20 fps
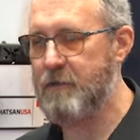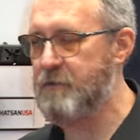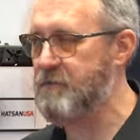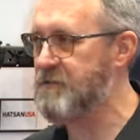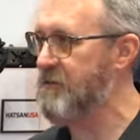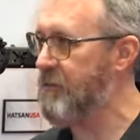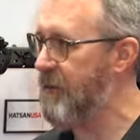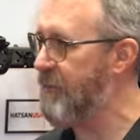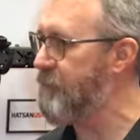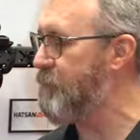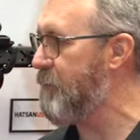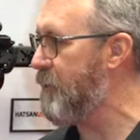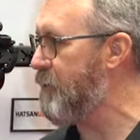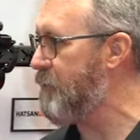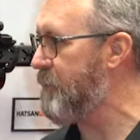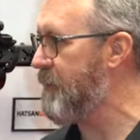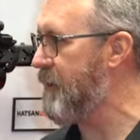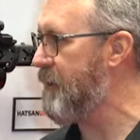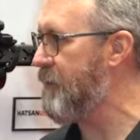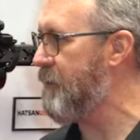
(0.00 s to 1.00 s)
use 11
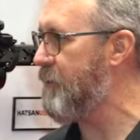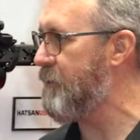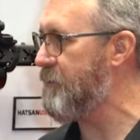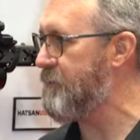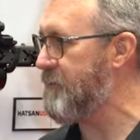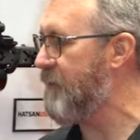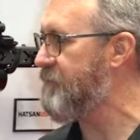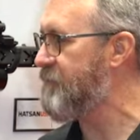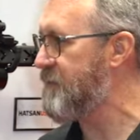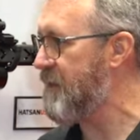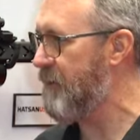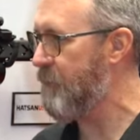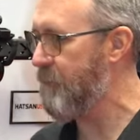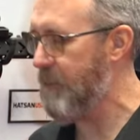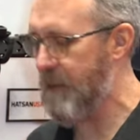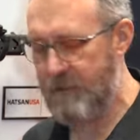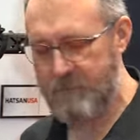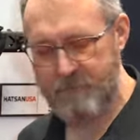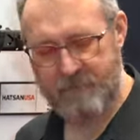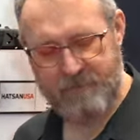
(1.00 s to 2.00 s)
millimeter dovetail
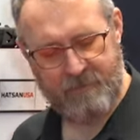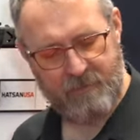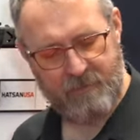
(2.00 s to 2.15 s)
mounts.